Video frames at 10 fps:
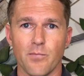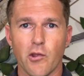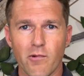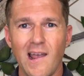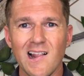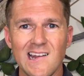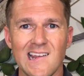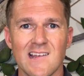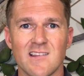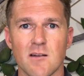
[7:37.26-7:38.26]
The
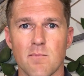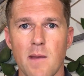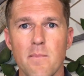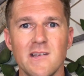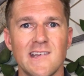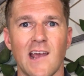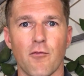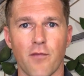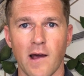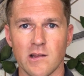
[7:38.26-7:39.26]
reality is that members get
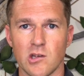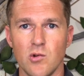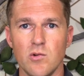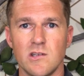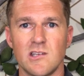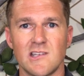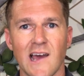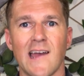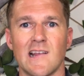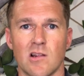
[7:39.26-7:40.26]
value,
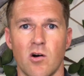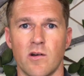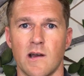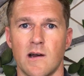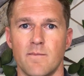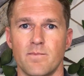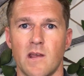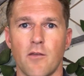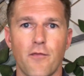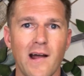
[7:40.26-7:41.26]
stay longer.
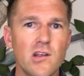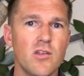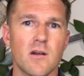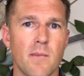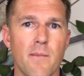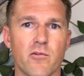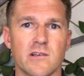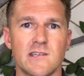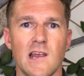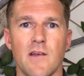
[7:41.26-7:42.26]
And the value that a member
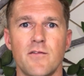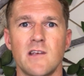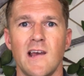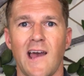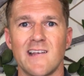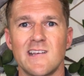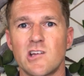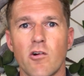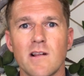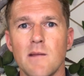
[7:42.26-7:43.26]
receives has
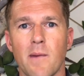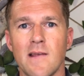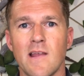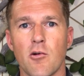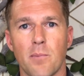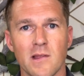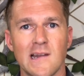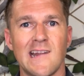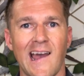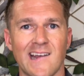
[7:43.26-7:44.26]
historically been their
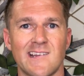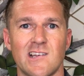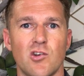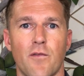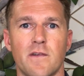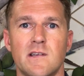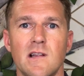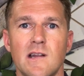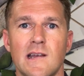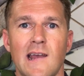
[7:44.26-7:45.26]
ability to access your
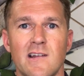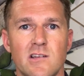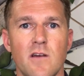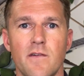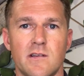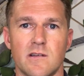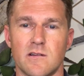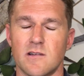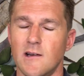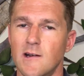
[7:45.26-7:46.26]
facility and
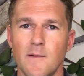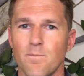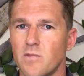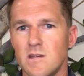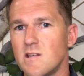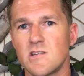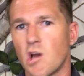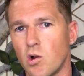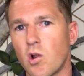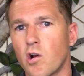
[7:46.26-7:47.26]
services. This is
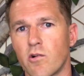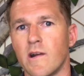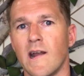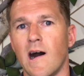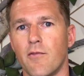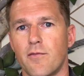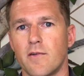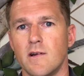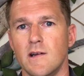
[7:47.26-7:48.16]
no longer enough.